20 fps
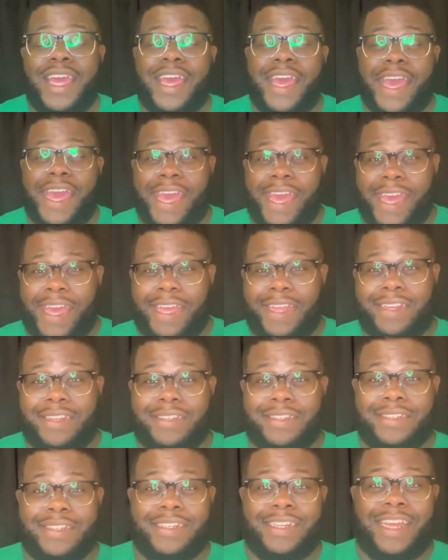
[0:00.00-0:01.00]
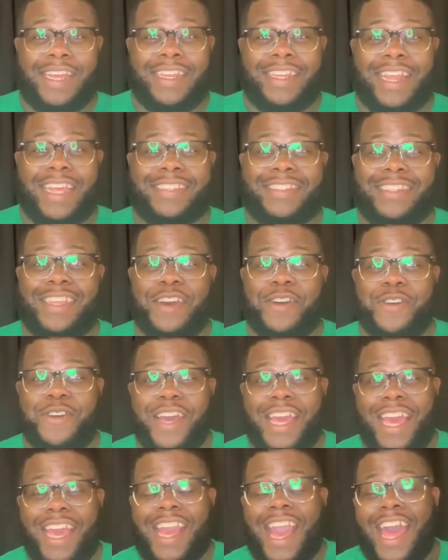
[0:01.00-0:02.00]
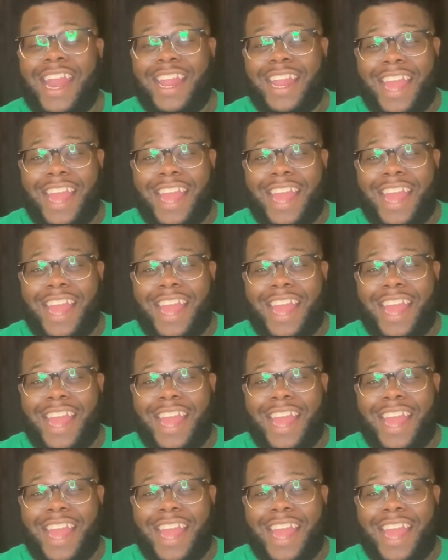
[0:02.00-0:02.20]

And that it kind of